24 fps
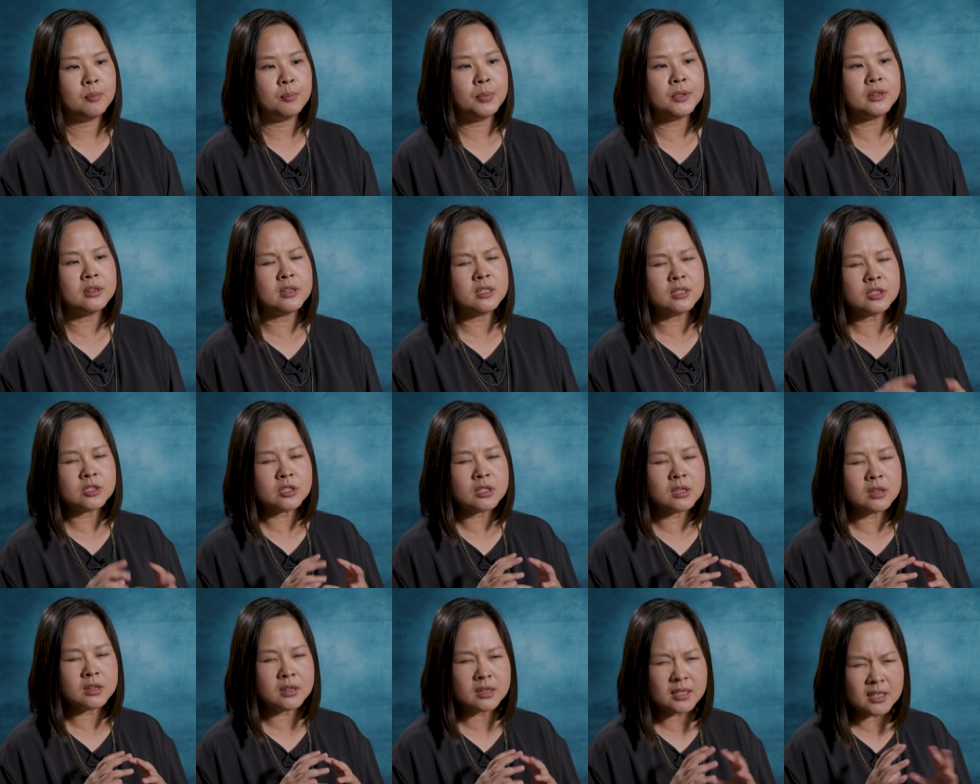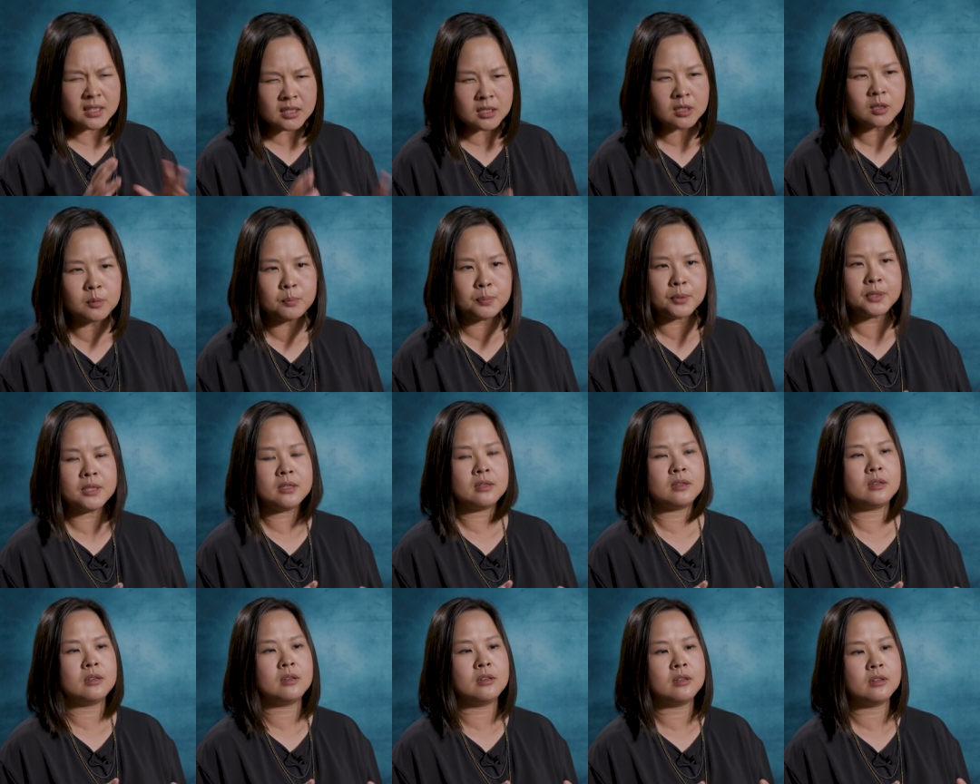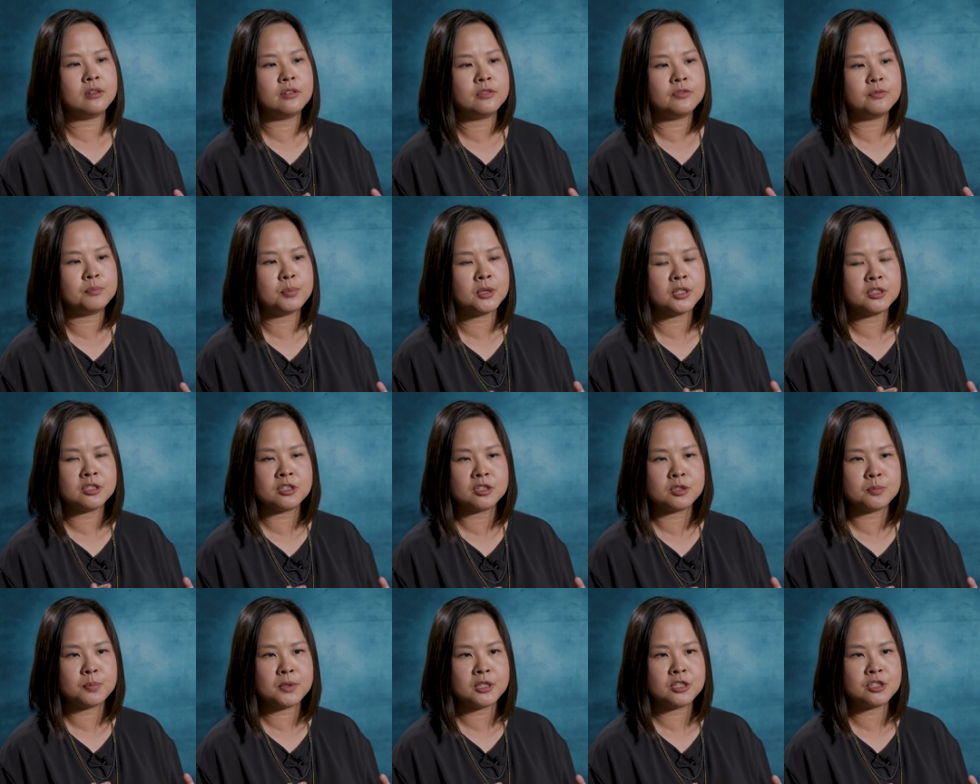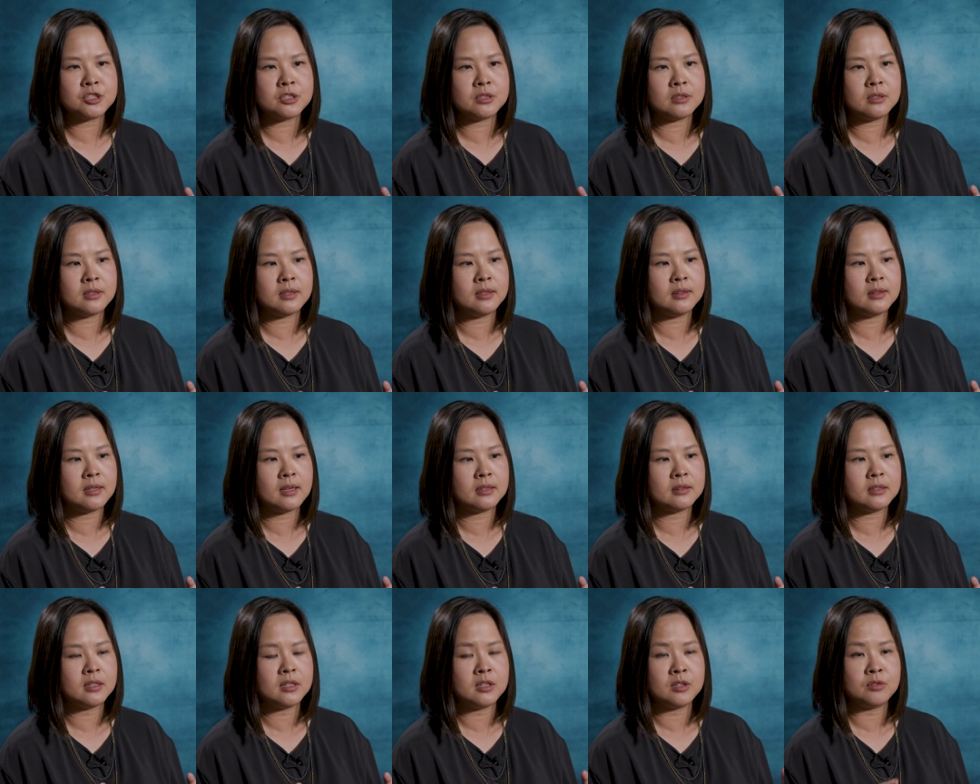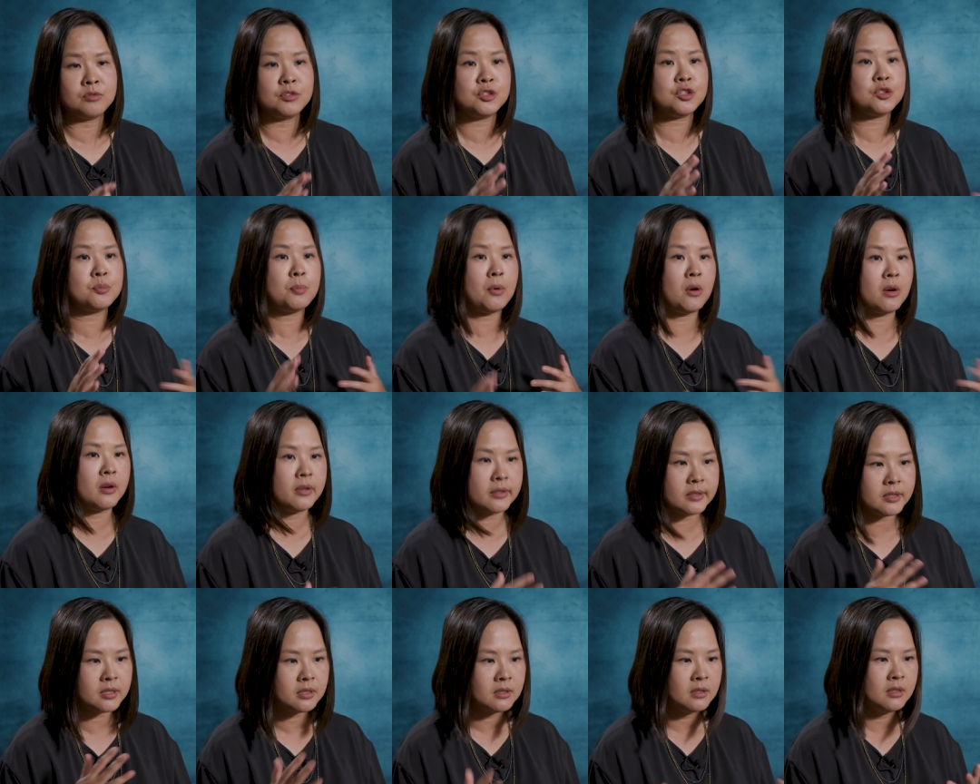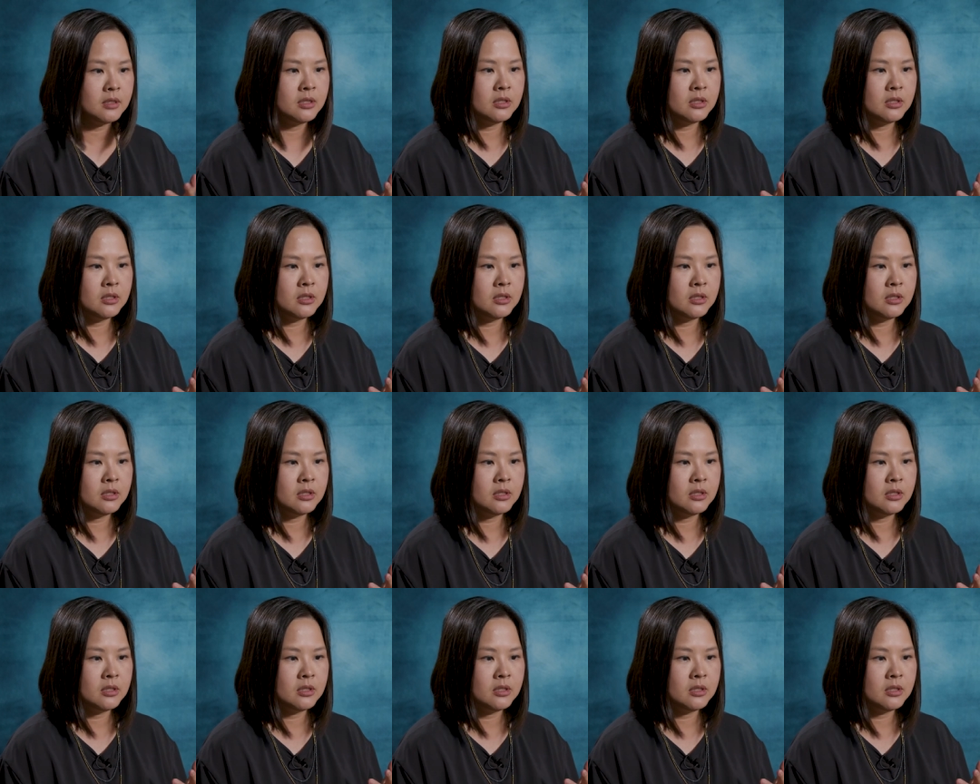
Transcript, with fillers: but there's a little bit of participation in that they can respond